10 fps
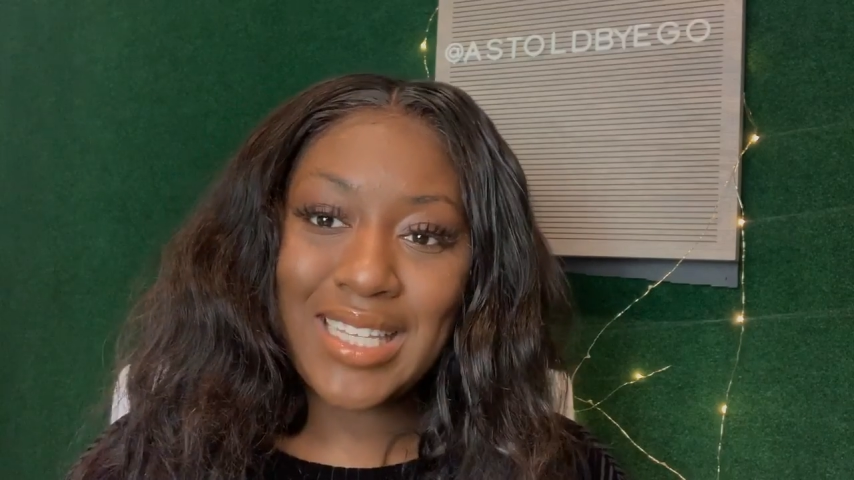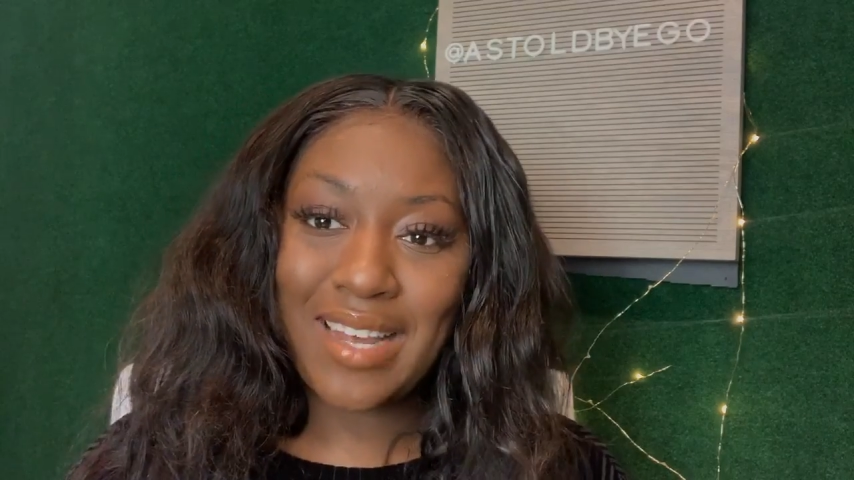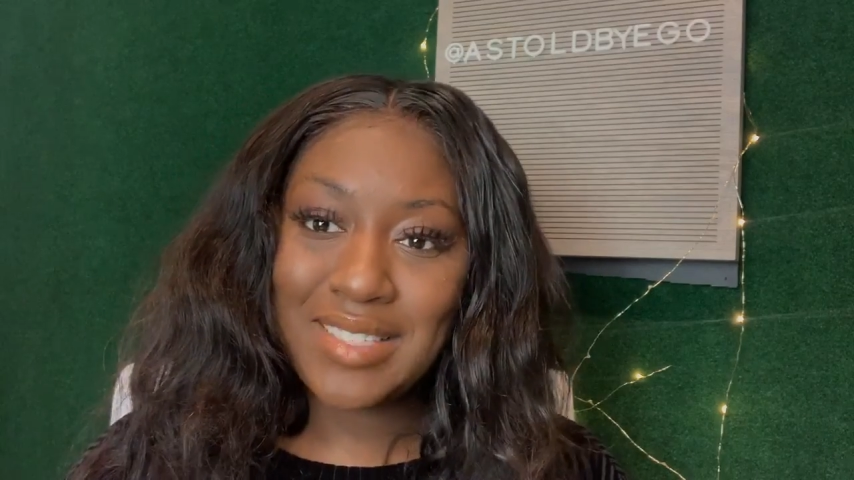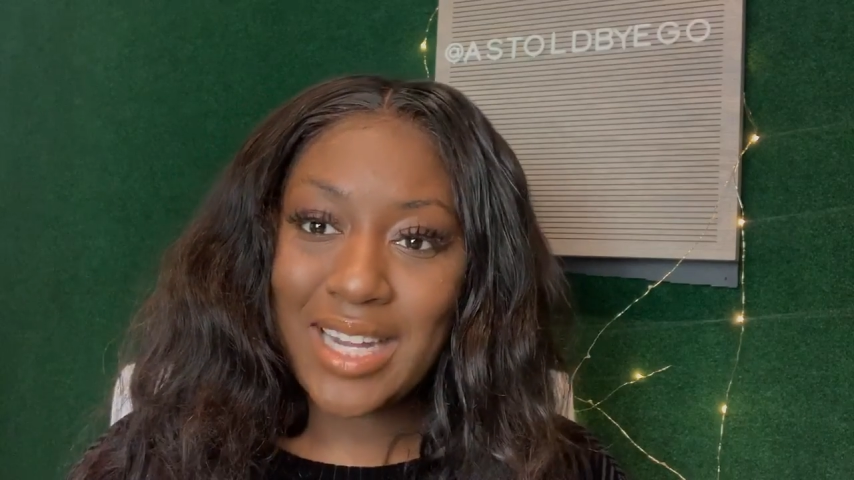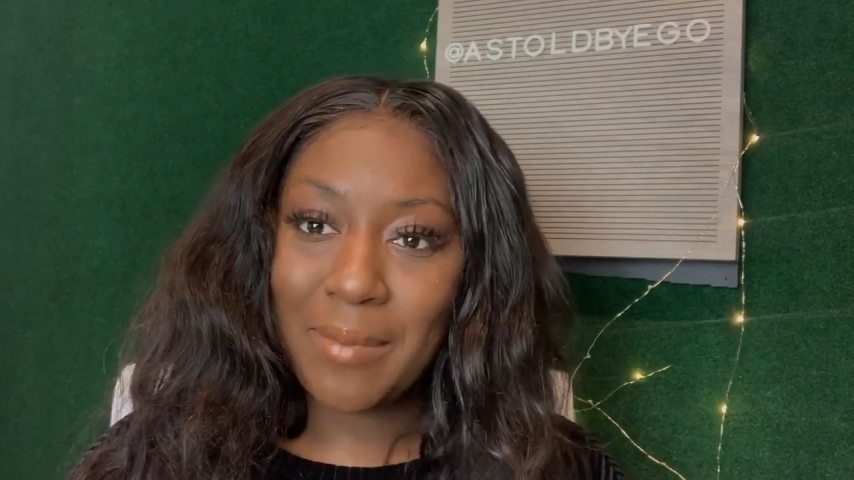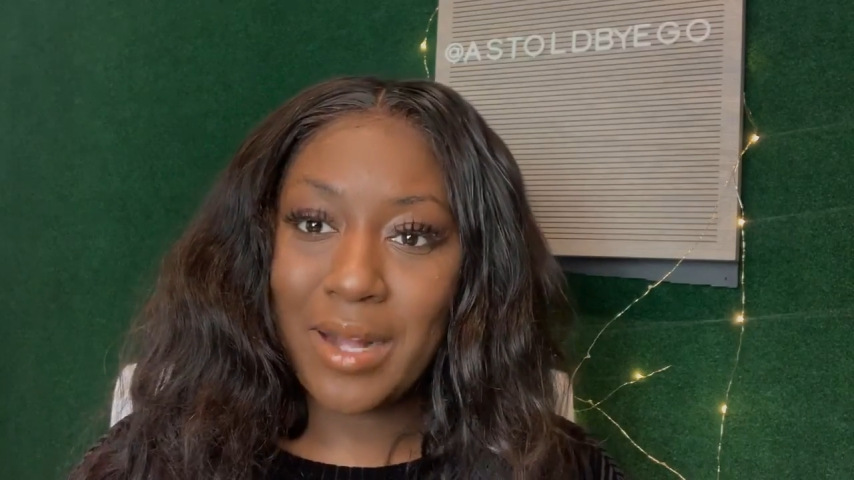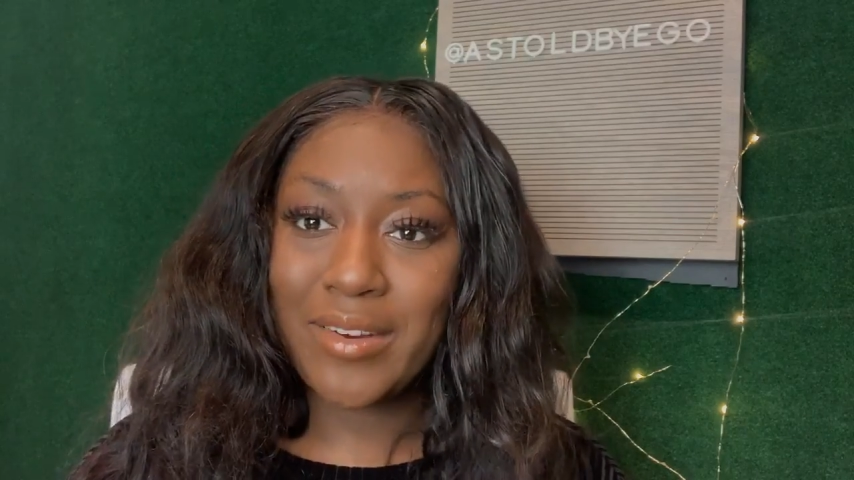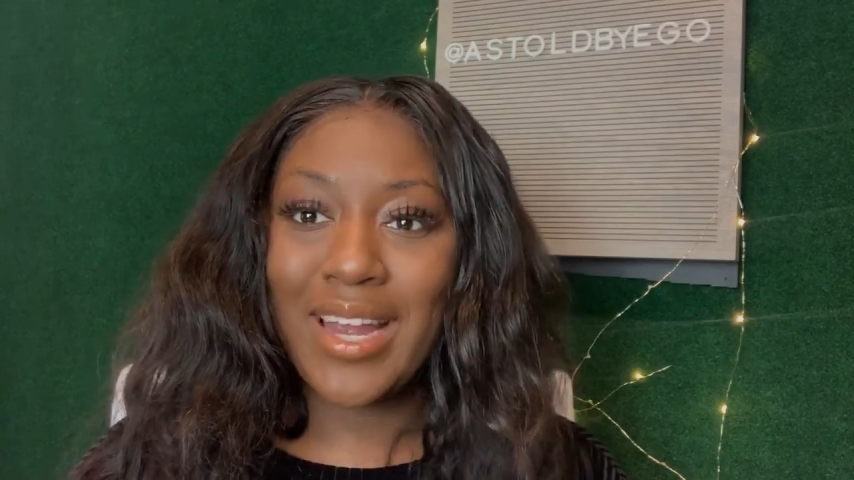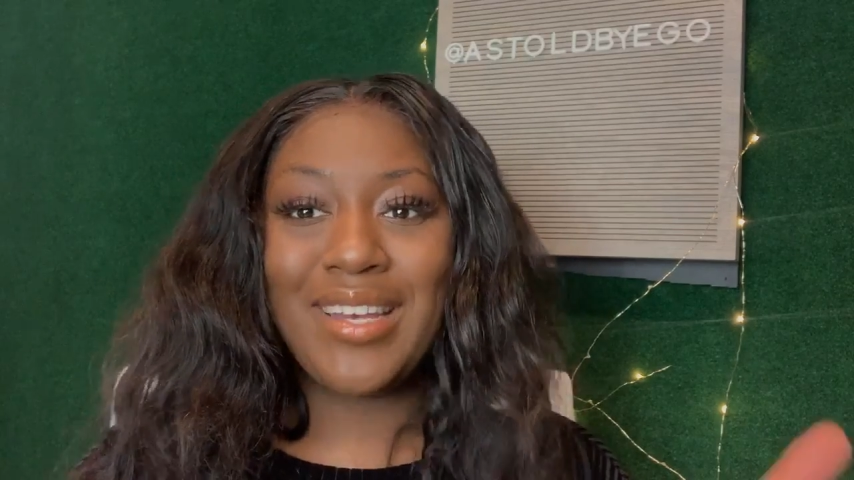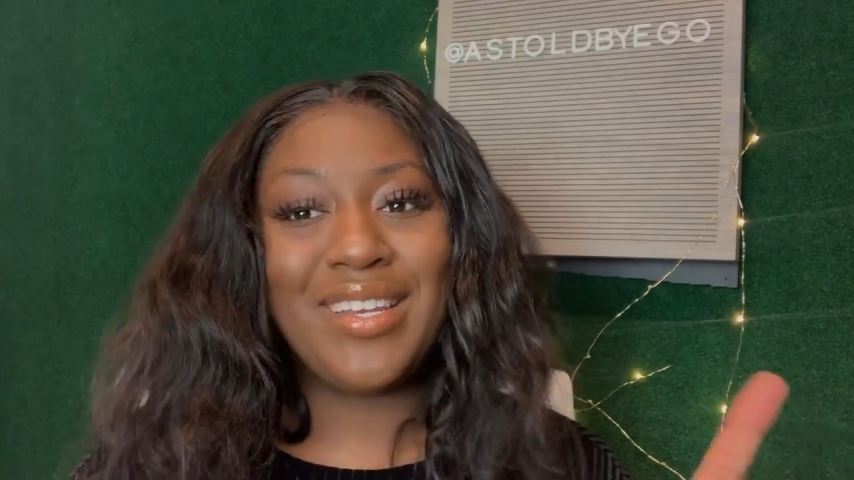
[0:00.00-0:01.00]
lifestyle
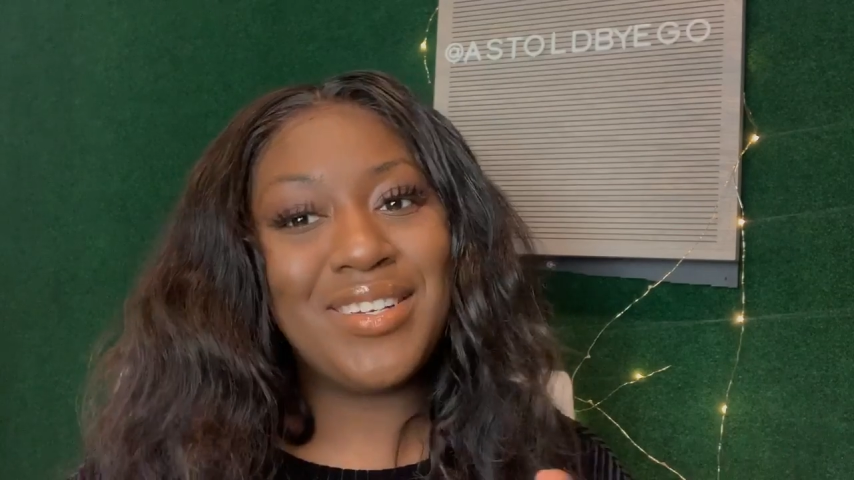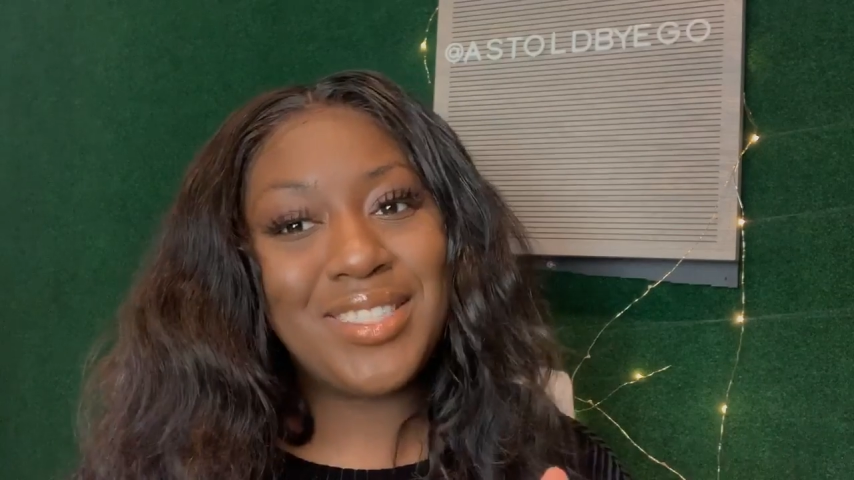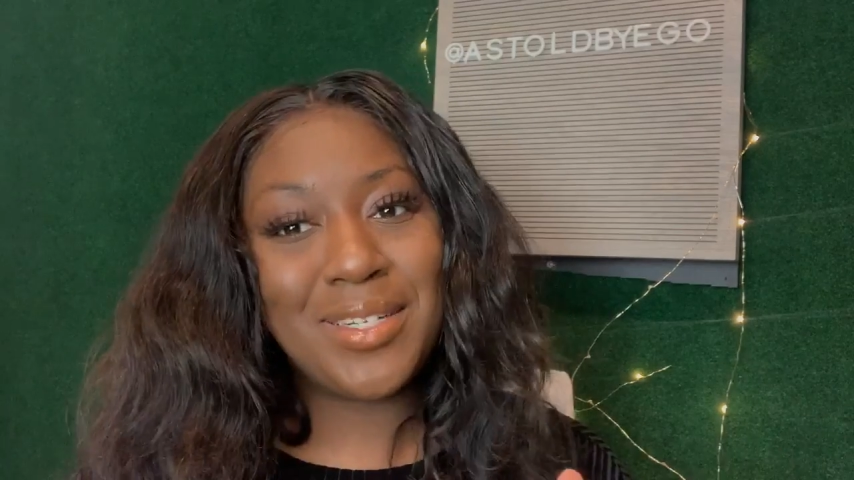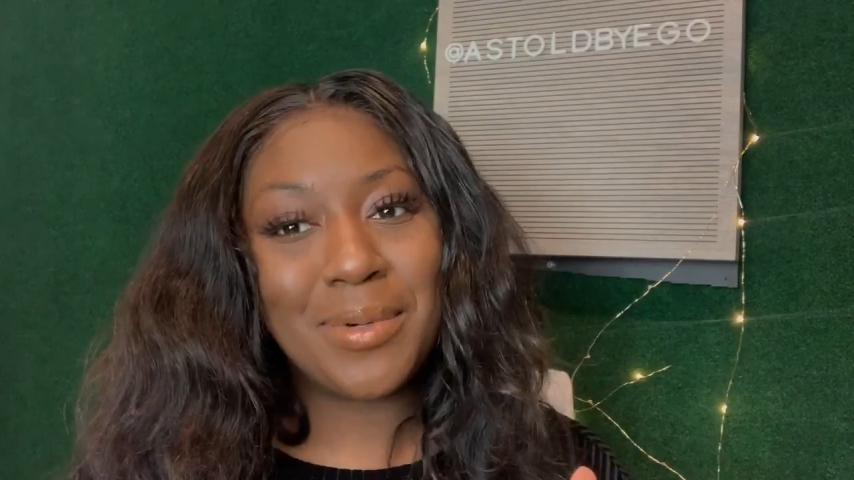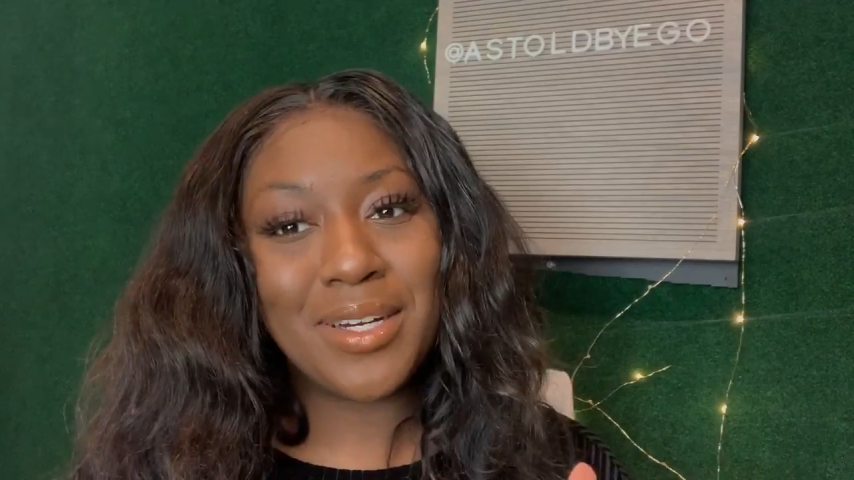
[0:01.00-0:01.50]
blogger, and YouTuber.